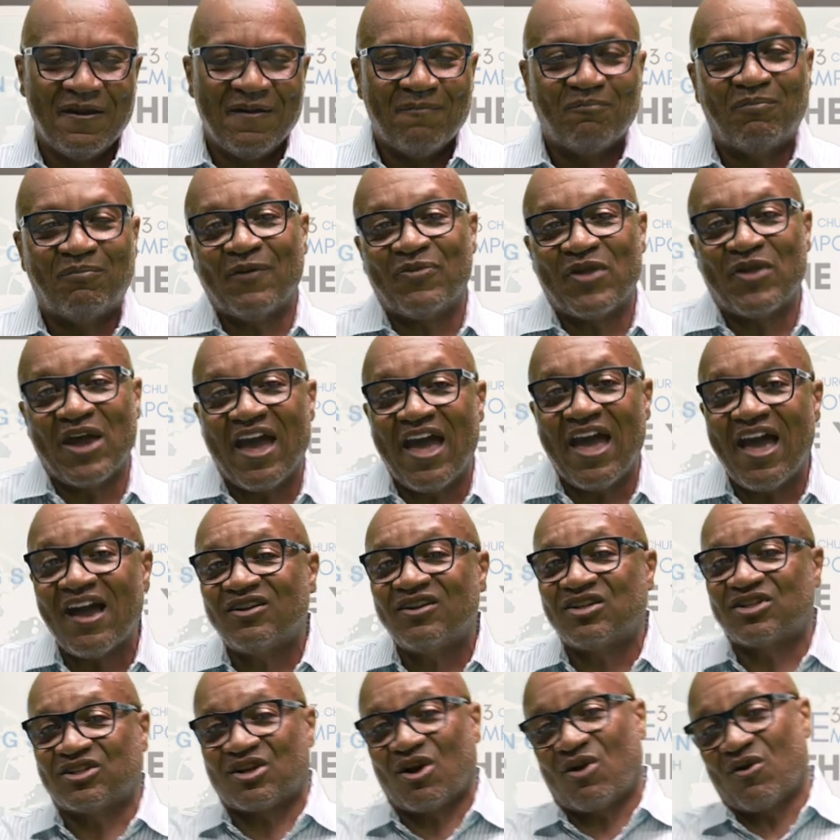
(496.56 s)
But the
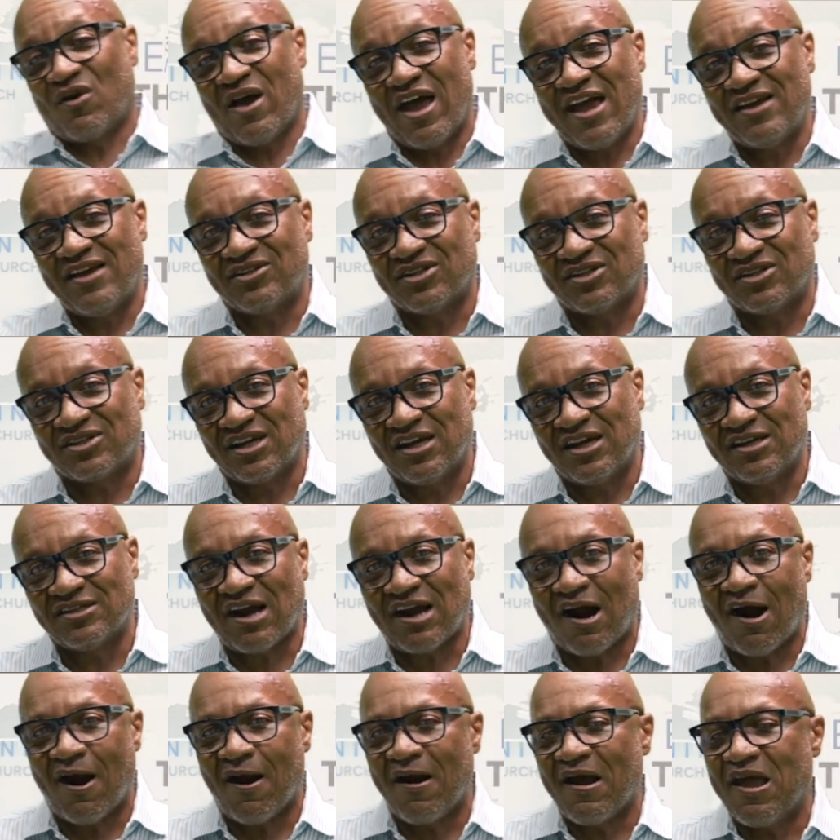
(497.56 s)
external agencies
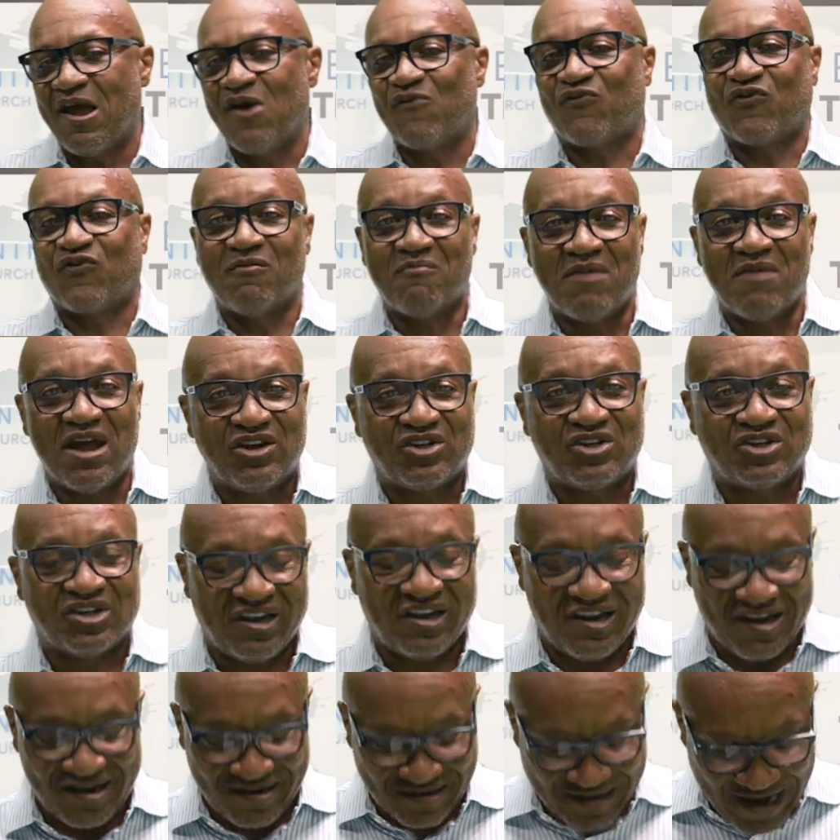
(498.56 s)
are
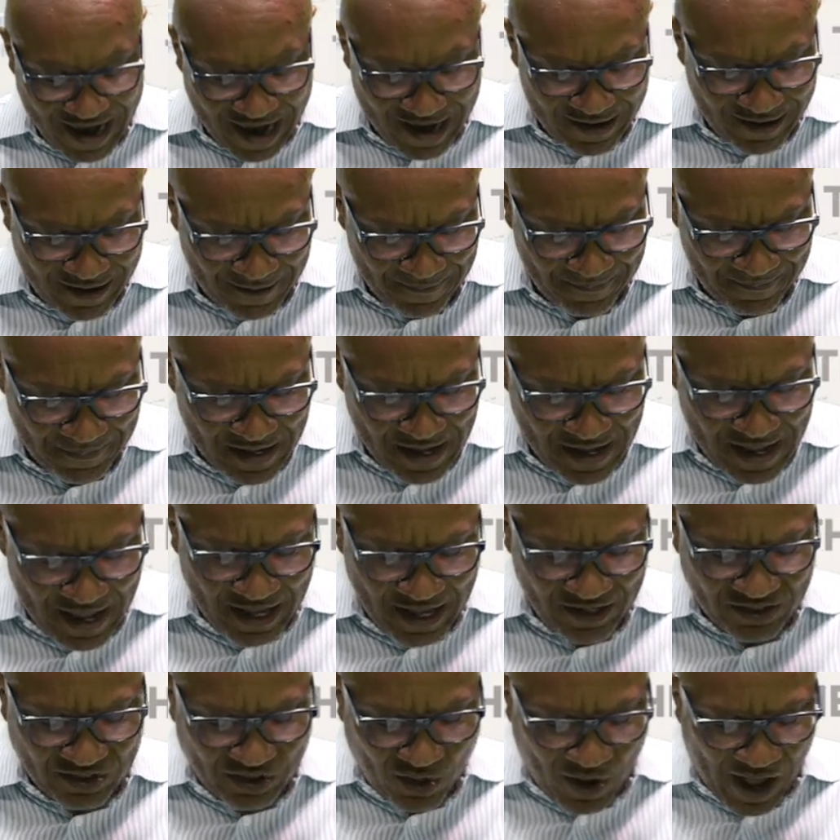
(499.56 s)
information and data.
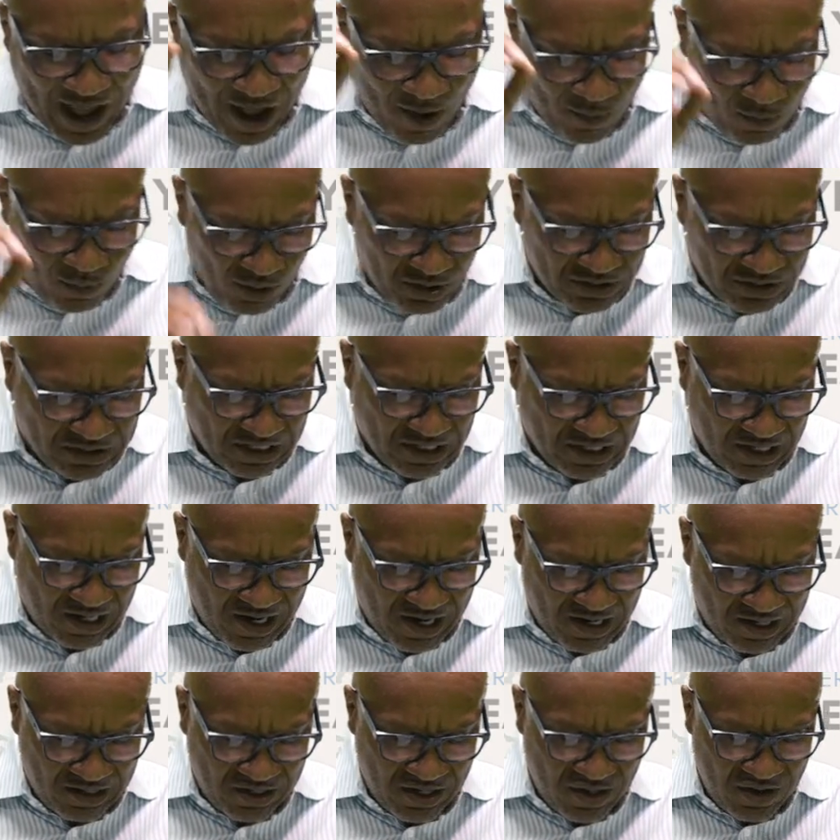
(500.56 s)
And so I want
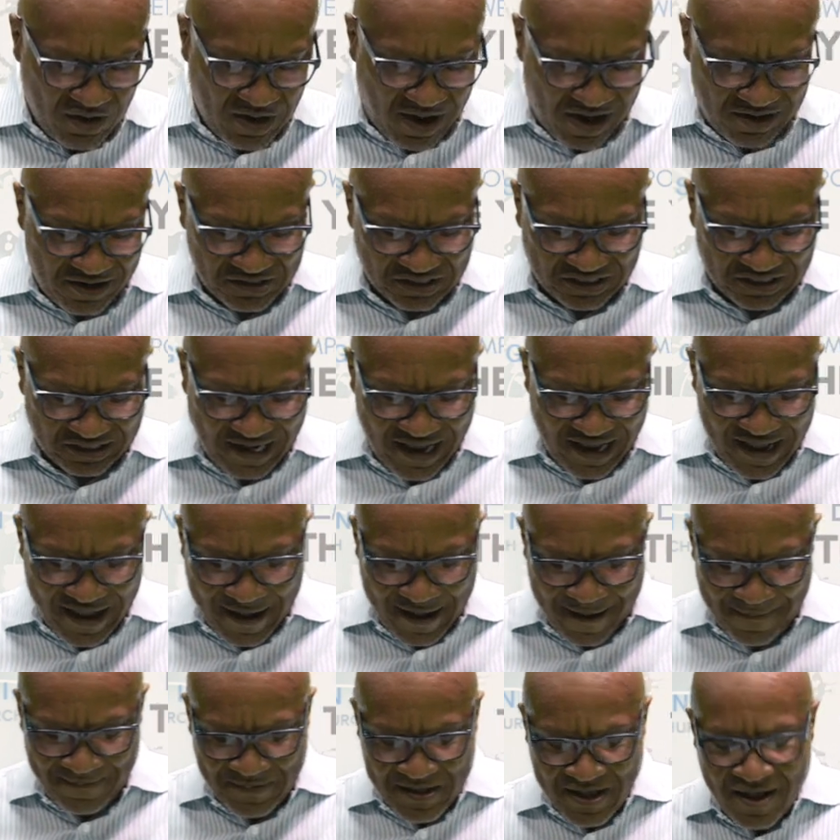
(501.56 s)
you to
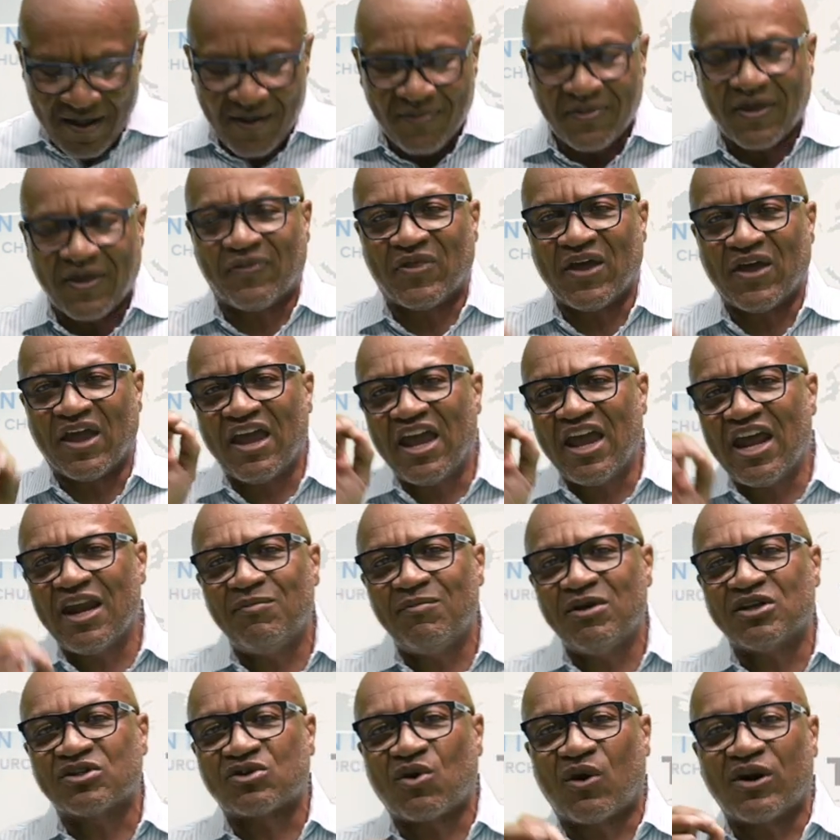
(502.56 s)
understand that the
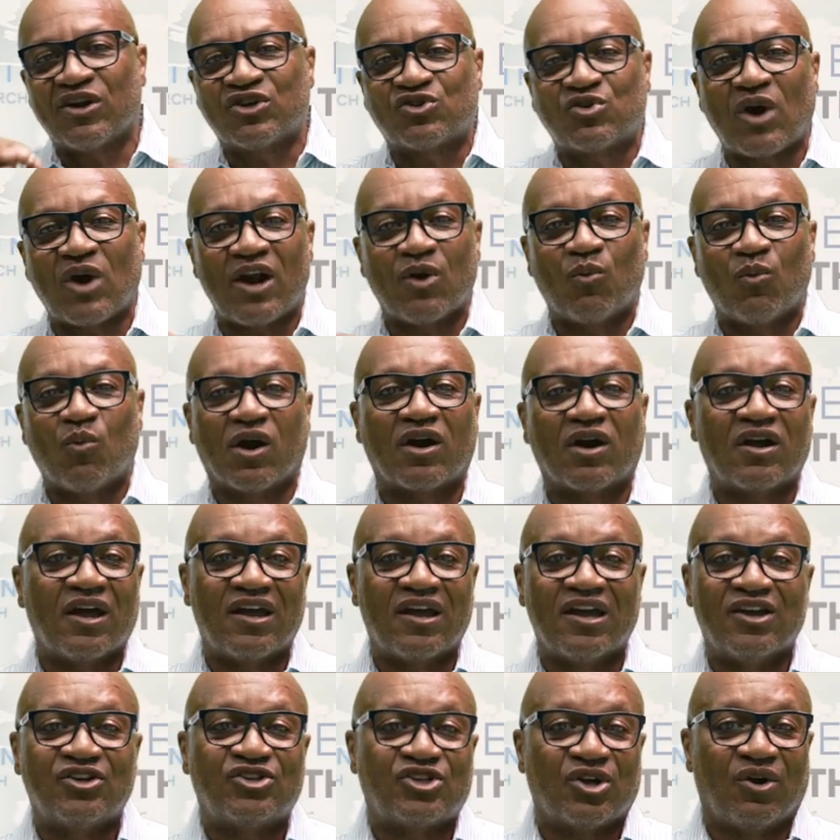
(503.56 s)
enemy is going to try to work
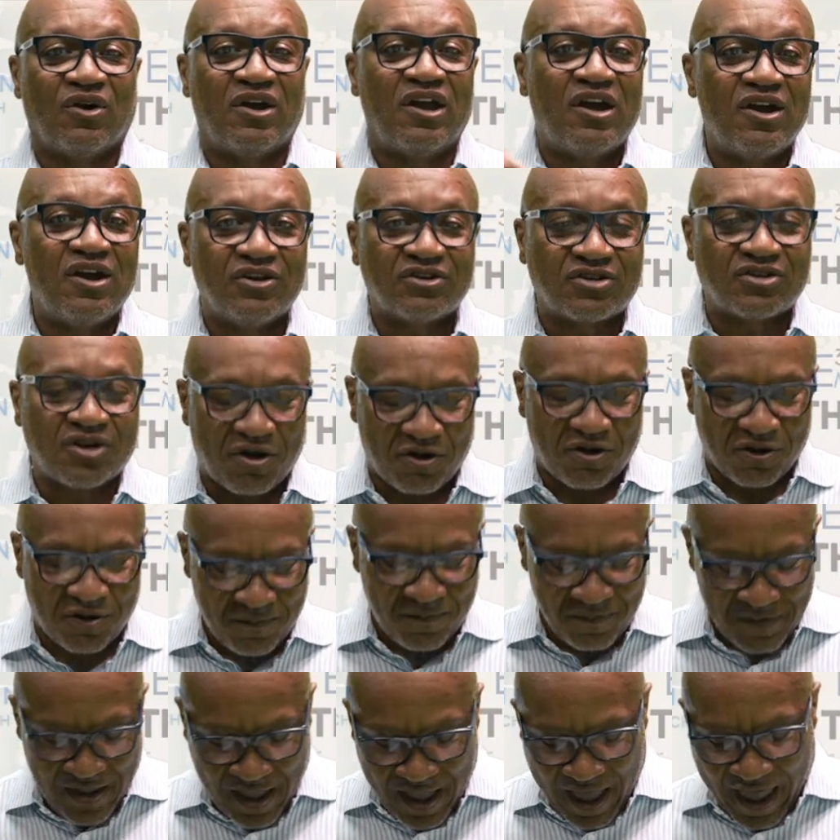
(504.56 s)
against your
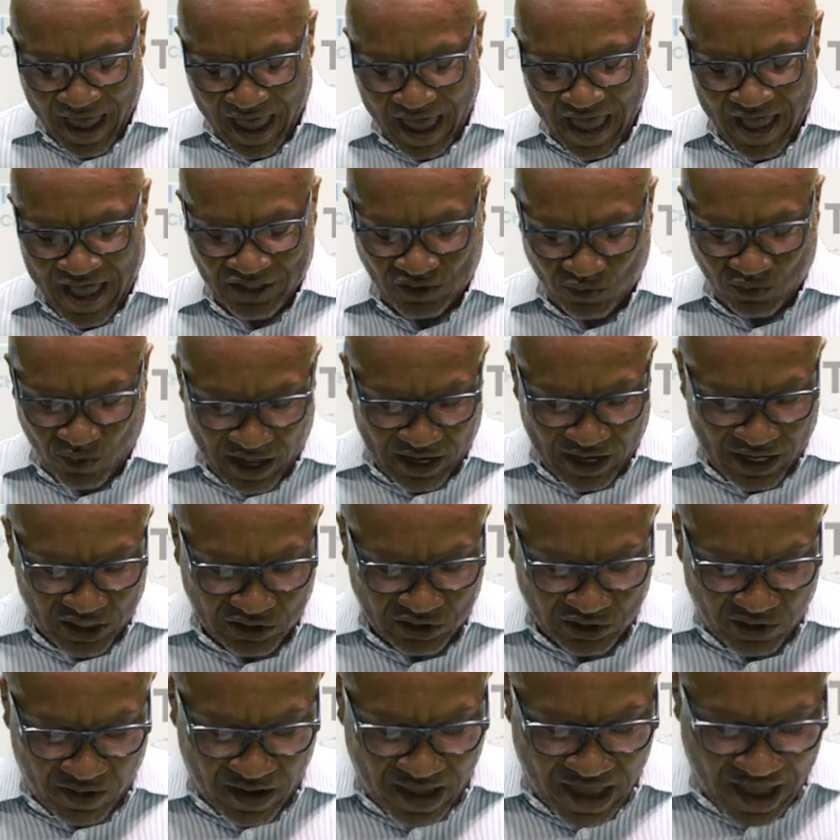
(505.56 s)
internal as well
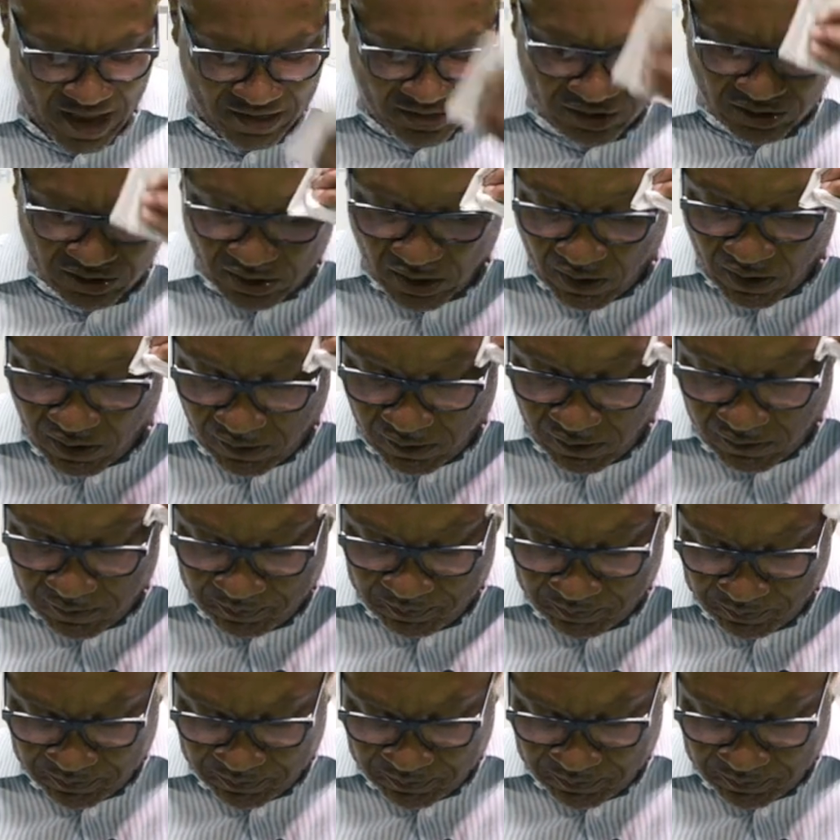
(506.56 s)
as your external.